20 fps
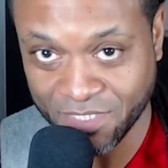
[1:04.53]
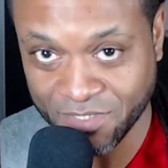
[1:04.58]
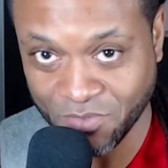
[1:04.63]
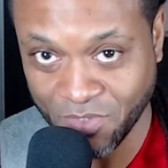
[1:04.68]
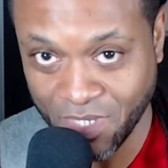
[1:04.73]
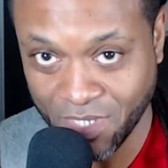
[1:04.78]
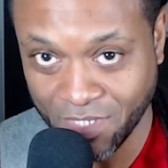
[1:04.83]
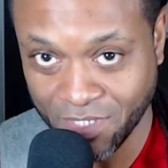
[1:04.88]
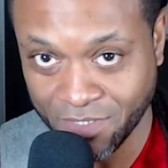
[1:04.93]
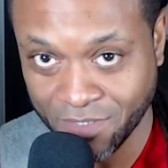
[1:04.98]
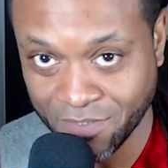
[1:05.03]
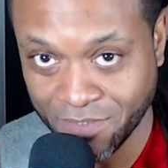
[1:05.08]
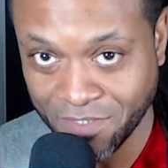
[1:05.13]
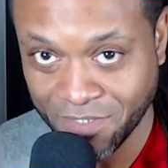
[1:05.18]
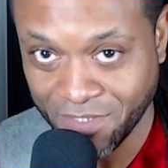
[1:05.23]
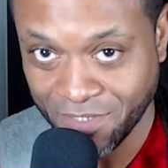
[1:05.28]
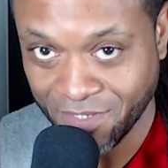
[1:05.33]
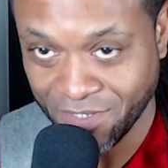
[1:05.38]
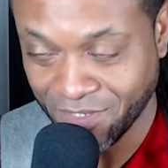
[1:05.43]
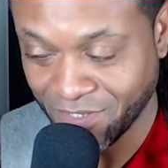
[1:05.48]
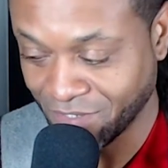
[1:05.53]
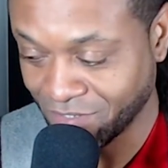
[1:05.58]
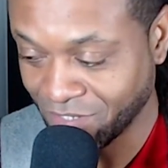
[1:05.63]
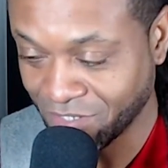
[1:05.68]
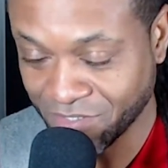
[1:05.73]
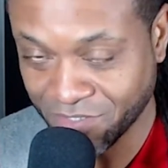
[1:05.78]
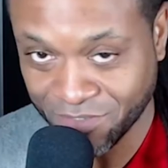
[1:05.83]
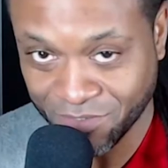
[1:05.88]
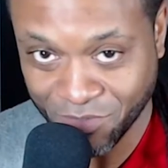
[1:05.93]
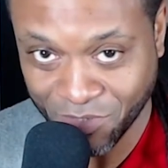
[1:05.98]
So
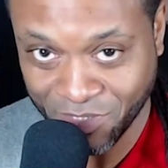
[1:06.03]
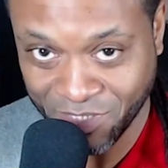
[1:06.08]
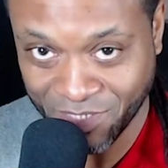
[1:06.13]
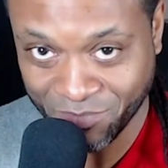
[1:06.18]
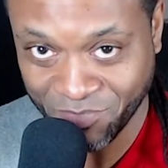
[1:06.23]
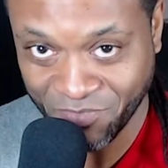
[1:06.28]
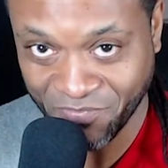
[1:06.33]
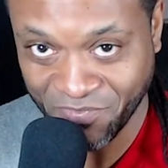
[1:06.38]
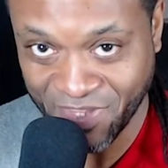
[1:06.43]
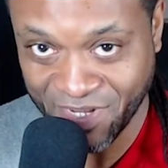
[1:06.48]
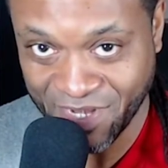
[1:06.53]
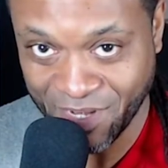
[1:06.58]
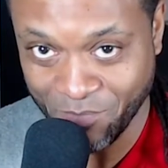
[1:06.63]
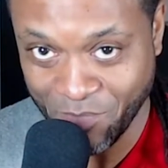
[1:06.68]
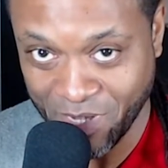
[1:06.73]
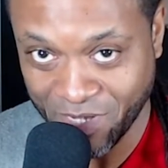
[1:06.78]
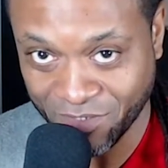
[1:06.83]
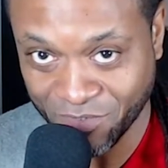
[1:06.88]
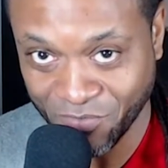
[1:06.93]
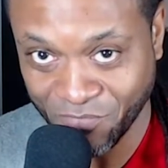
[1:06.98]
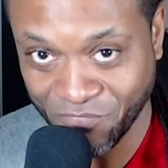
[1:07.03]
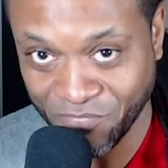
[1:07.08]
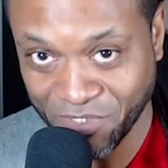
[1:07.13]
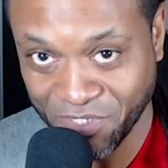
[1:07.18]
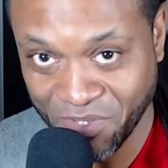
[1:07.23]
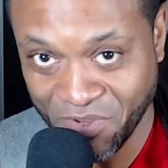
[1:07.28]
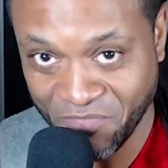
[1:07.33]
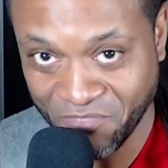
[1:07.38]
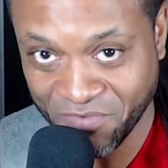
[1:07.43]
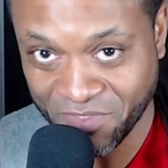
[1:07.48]
here's a little clip of that. I made a little
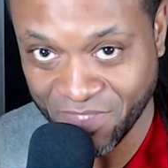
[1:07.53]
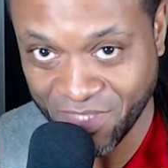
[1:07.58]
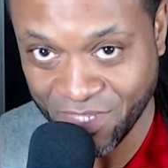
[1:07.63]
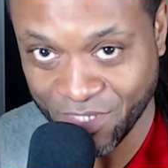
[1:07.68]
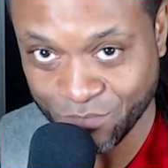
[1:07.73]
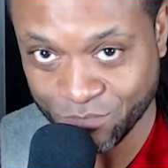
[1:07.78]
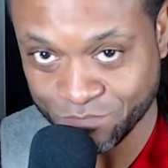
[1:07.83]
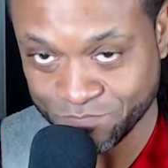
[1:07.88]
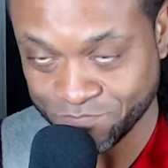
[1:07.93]
video for that.